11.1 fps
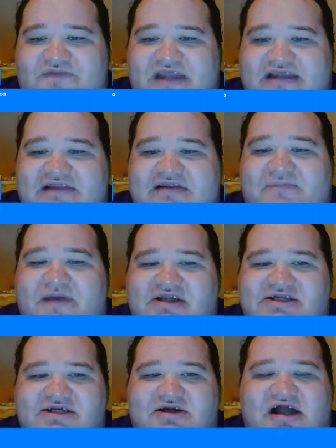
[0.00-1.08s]
this is a
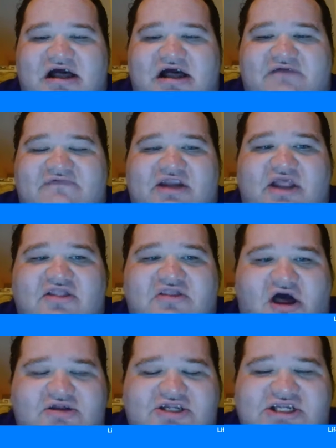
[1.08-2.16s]
picture of an
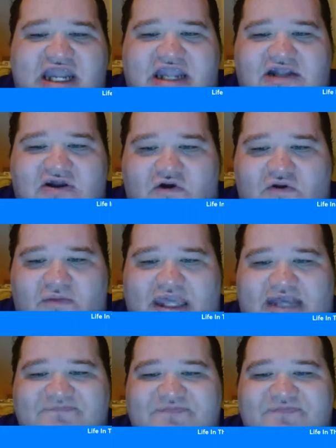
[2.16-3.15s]
adult jade goby,